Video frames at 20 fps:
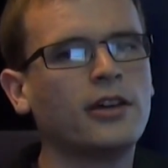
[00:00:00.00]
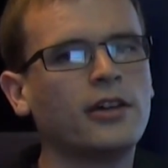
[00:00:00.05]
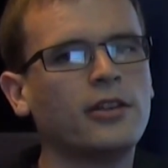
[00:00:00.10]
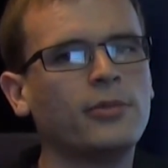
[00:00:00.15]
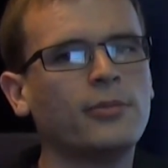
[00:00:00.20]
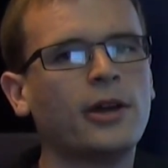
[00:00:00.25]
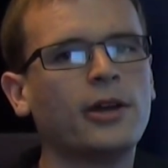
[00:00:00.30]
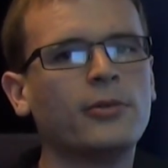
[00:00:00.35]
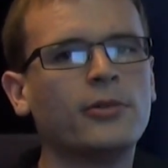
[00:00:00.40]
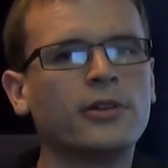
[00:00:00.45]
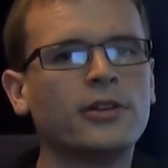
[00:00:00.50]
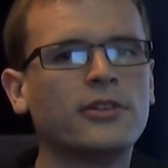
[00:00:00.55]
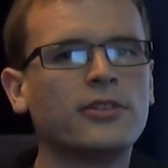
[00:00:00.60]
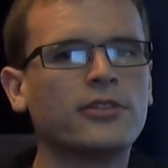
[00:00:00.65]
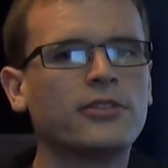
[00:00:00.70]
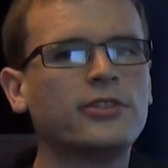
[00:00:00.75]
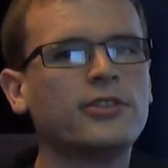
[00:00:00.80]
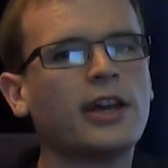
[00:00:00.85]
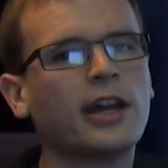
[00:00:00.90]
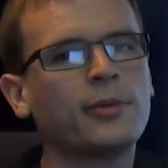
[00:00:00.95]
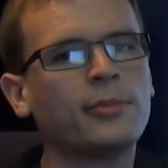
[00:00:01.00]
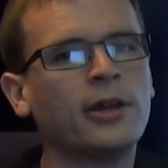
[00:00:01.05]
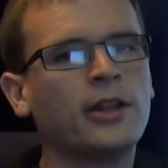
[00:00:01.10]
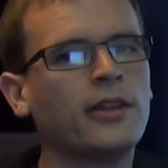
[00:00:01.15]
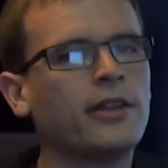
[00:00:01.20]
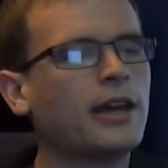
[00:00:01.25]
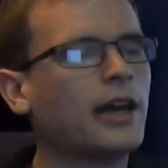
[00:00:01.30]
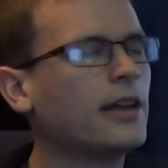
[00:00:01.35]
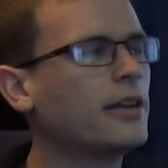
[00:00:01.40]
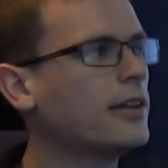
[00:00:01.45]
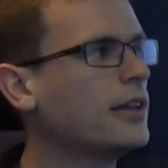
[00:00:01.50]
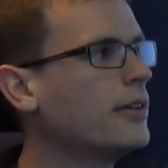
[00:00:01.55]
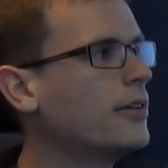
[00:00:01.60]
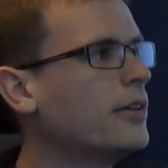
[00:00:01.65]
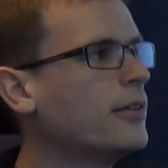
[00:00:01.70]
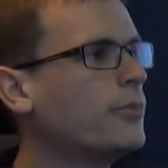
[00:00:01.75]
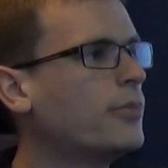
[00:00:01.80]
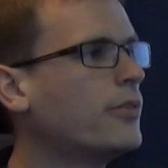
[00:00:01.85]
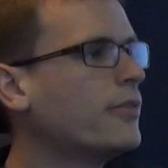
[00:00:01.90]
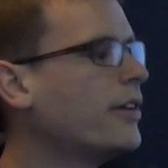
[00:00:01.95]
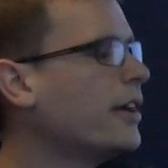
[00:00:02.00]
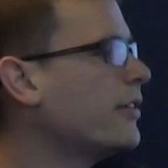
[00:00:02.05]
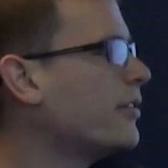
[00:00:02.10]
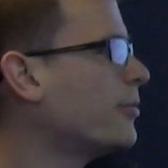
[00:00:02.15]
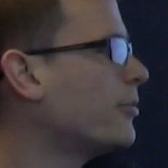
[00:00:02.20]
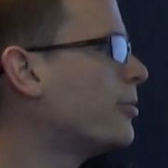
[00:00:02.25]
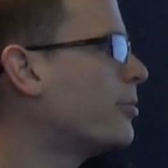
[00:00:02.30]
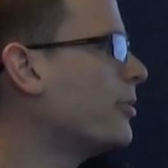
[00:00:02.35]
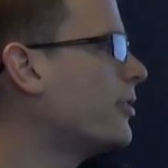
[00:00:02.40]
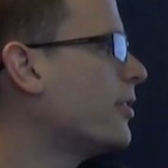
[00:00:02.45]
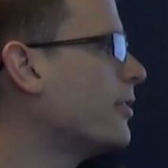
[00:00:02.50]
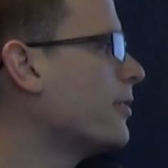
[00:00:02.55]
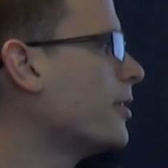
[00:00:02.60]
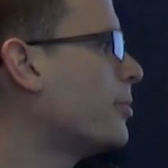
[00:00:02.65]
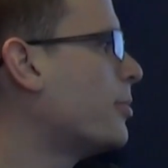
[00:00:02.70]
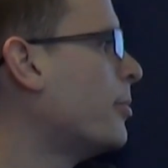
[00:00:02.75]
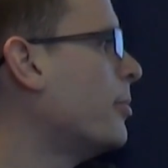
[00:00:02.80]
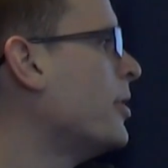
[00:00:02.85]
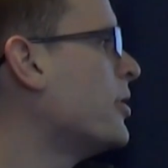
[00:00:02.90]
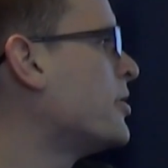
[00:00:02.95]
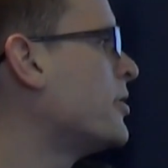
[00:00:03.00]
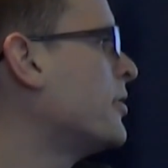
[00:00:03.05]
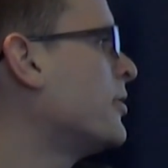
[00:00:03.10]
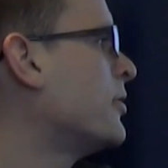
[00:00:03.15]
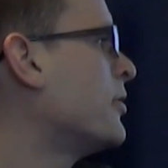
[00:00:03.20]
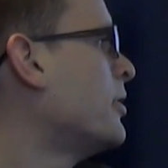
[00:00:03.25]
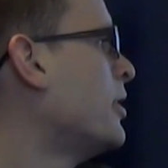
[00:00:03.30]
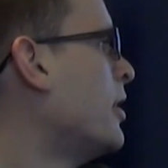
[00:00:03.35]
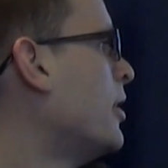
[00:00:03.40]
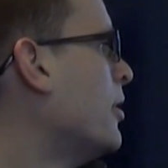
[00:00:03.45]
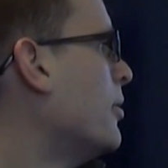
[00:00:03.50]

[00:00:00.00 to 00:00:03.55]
You might want to just segment that and provide some specific permissions.